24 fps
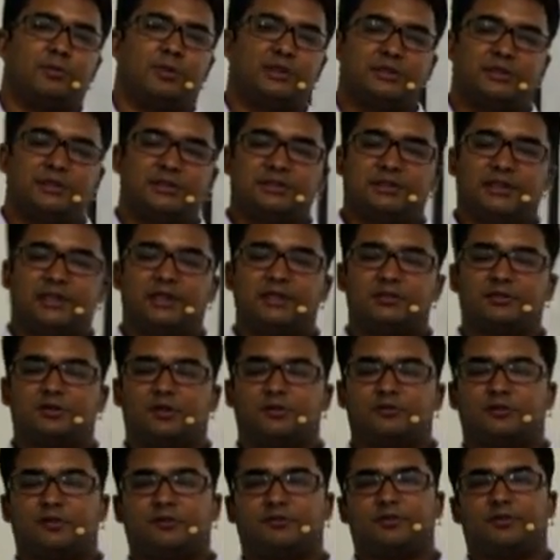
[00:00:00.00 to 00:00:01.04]
but the sales
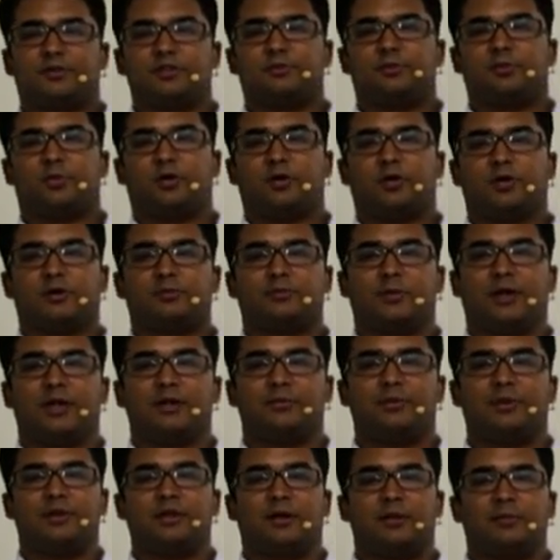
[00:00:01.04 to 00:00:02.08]
of the first product
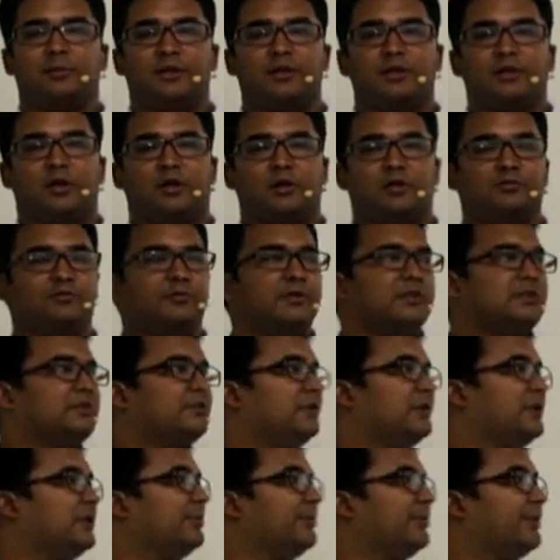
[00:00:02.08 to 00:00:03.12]
might be coming down, which
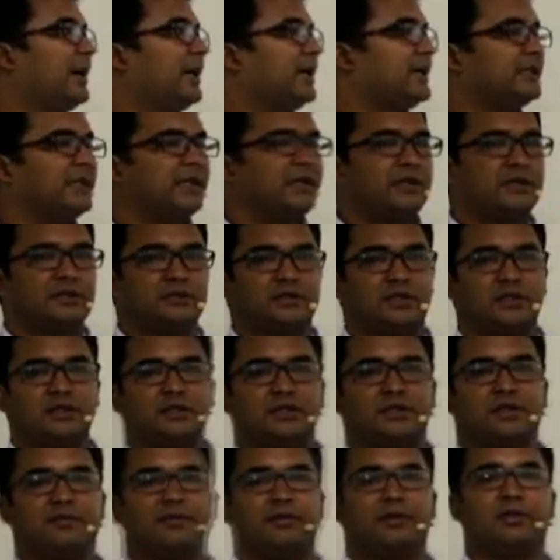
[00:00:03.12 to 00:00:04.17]
will impacting in
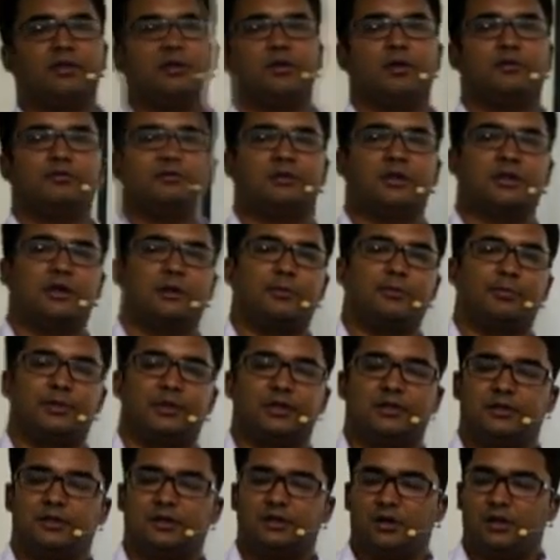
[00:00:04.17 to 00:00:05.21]
the revenue of the
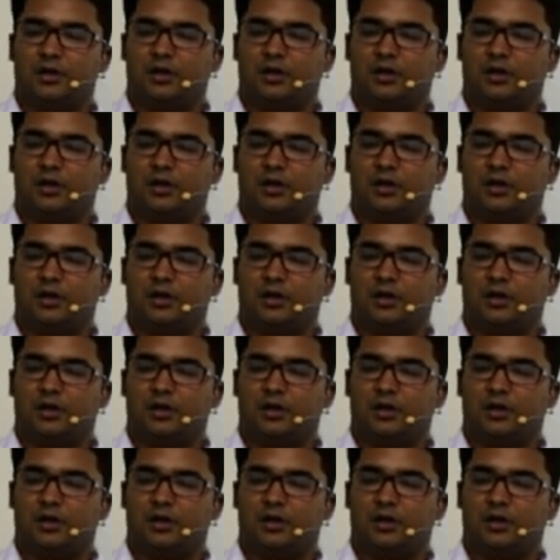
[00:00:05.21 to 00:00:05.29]
company.